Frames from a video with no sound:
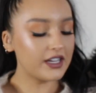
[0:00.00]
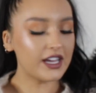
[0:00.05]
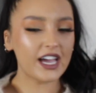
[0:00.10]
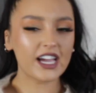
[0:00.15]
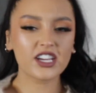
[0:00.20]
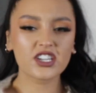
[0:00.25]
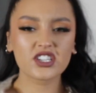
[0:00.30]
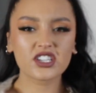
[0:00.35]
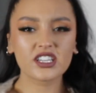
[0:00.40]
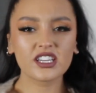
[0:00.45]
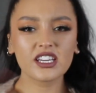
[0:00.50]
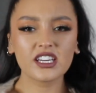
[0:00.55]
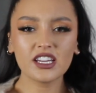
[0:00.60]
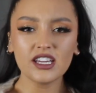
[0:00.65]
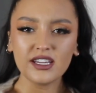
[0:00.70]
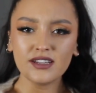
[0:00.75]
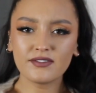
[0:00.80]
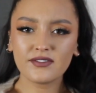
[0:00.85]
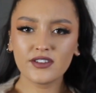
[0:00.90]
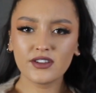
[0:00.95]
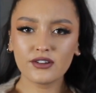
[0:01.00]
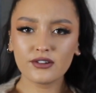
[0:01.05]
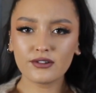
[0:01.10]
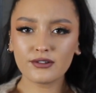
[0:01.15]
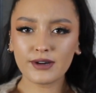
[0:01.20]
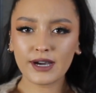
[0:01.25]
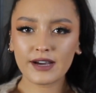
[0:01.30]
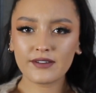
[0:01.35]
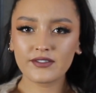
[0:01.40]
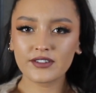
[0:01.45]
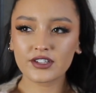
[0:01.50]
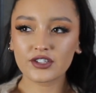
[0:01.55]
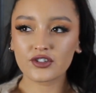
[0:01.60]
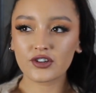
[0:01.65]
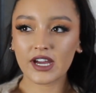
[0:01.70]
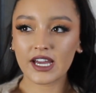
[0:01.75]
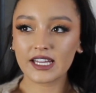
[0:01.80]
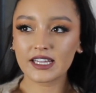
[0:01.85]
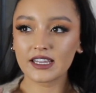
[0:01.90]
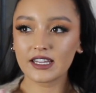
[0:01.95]
Actually, if you haven't
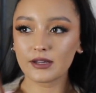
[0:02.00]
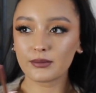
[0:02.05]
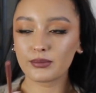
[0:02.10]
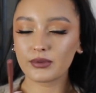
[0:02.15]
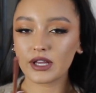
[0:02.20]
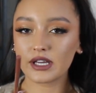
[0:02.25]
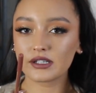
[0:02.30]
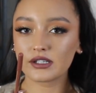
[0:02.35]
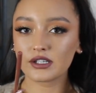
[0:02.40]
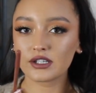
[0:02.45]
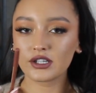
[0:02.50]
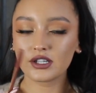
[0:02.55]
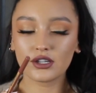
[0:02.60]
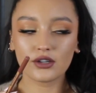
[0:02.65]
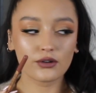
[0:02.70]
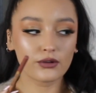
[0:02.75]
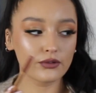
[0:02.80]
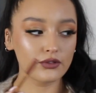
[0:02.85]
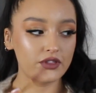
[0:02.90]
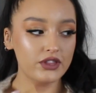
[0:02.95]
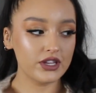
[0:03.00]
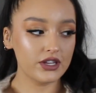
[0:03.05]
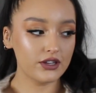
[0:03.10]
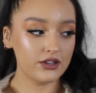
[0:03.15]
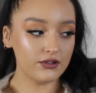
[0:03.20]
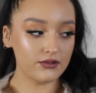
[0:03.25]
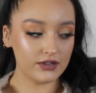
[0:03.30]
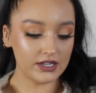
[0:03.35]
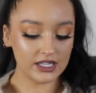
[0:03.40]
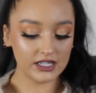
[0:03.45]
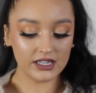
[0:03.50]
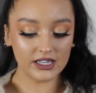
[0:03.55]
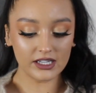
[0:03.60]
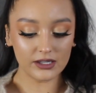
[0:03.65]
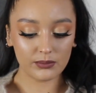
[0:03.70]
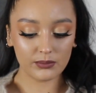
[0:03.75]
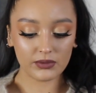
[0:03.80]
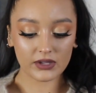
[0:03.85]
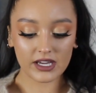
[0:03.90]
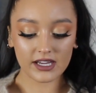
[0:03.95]
tried lip liner, you don't think you need
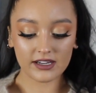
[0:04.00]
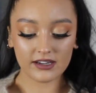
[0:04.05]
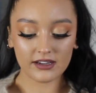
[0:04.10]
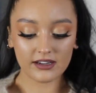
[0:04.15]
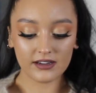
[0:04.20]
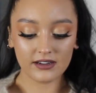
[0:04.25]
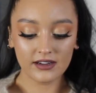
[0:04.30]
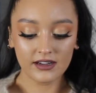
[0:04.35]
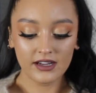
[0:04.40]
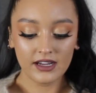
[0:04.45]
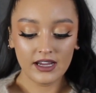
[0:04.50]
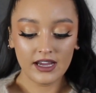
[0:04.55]
lip liner,